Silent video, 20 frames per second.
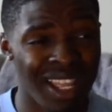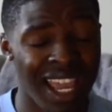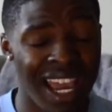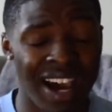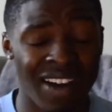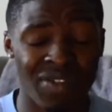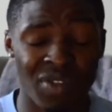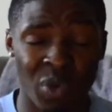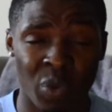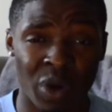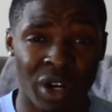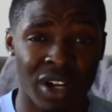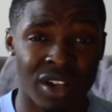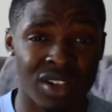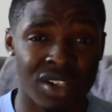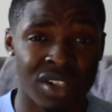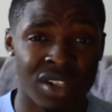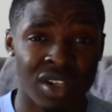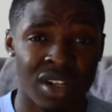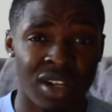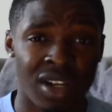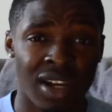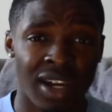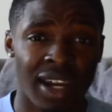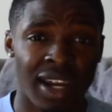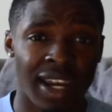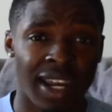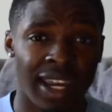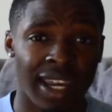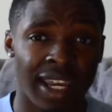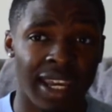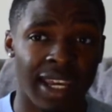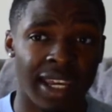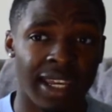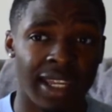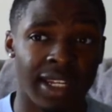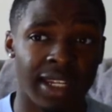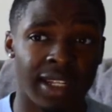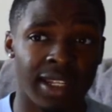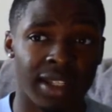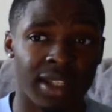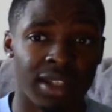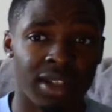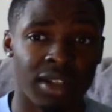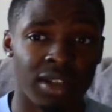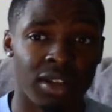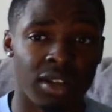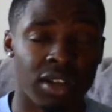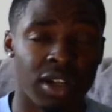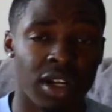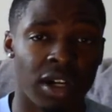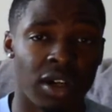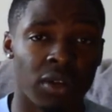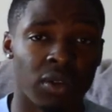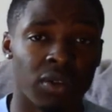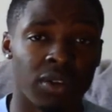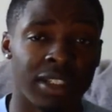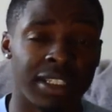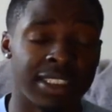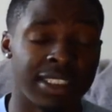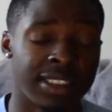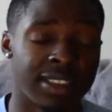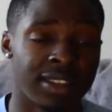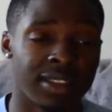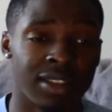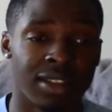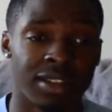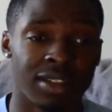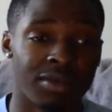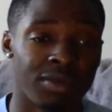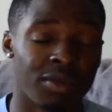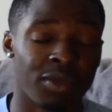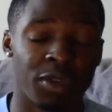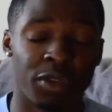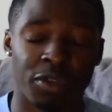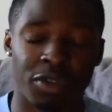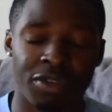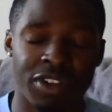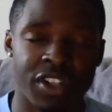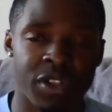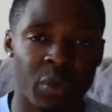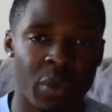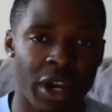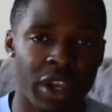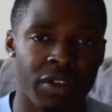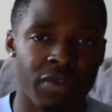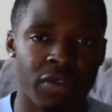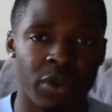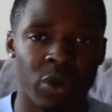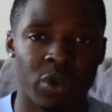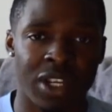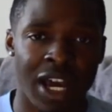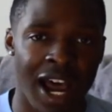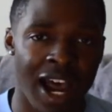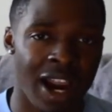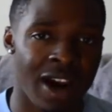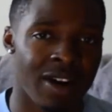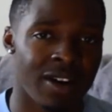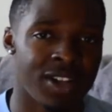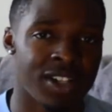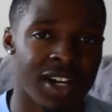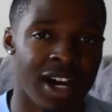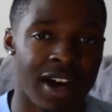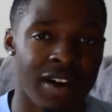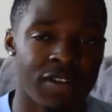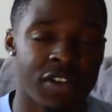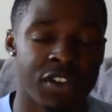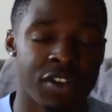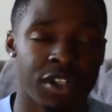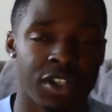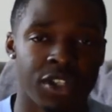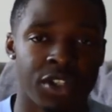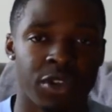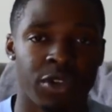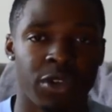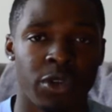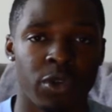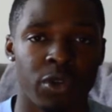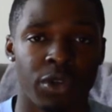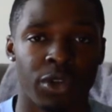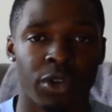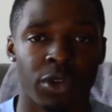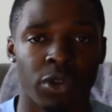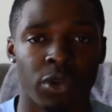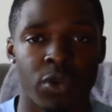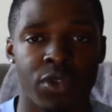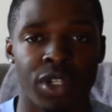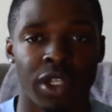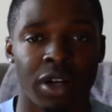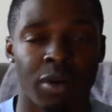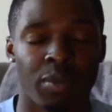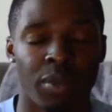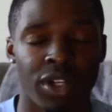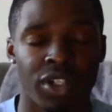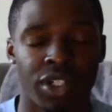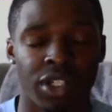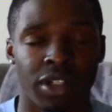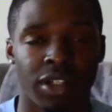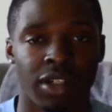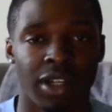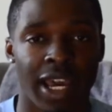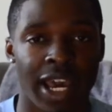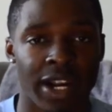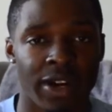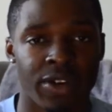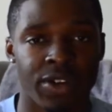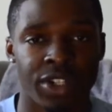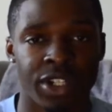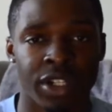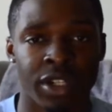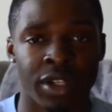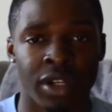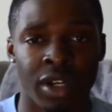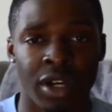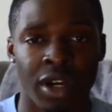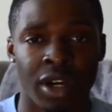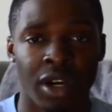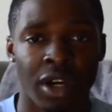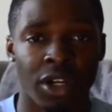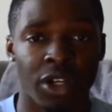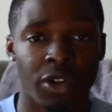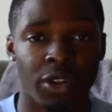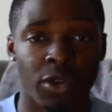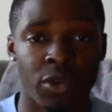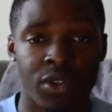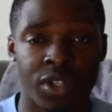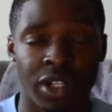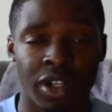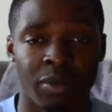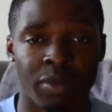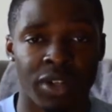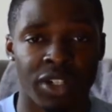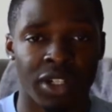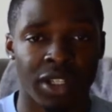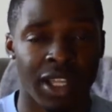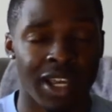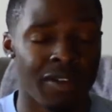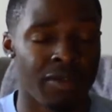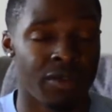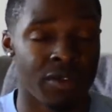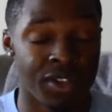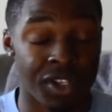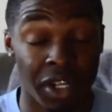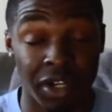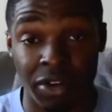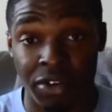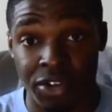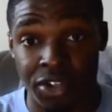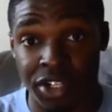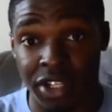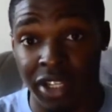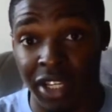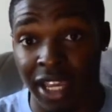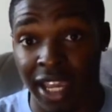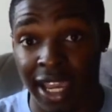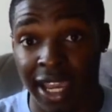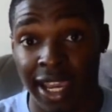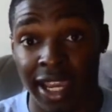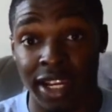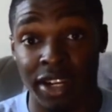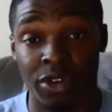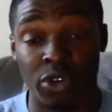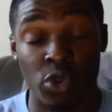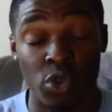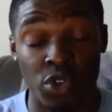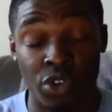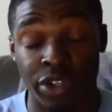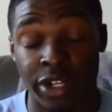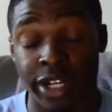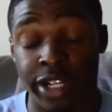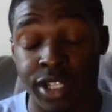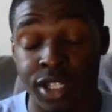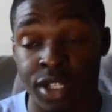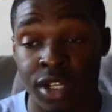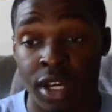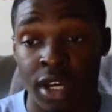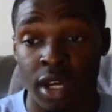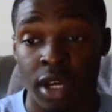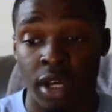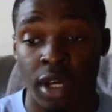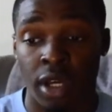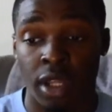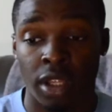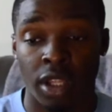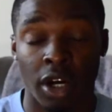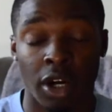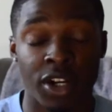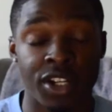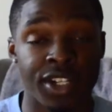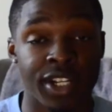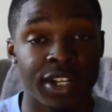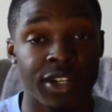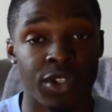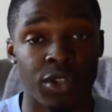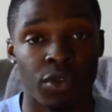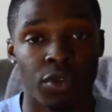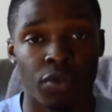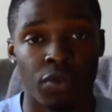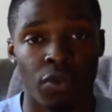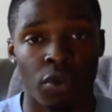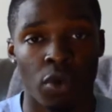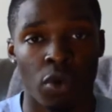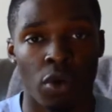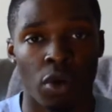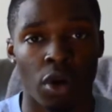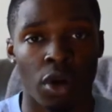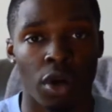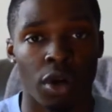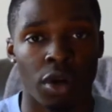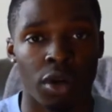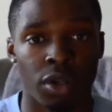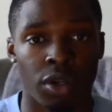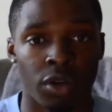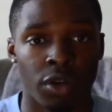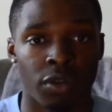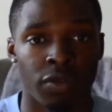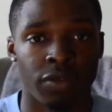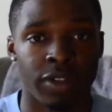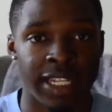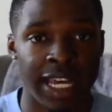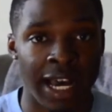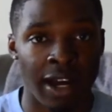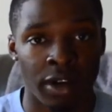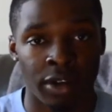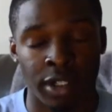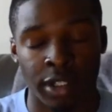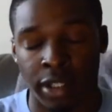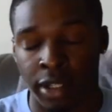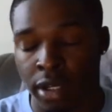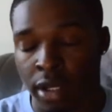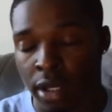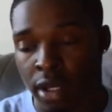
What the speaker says: afterwards. And you know, the reason why you feel tired is obviously because you're losing a bunch of energy, you're losing a bunch of life force energy and nutrients that are essential for your vitality.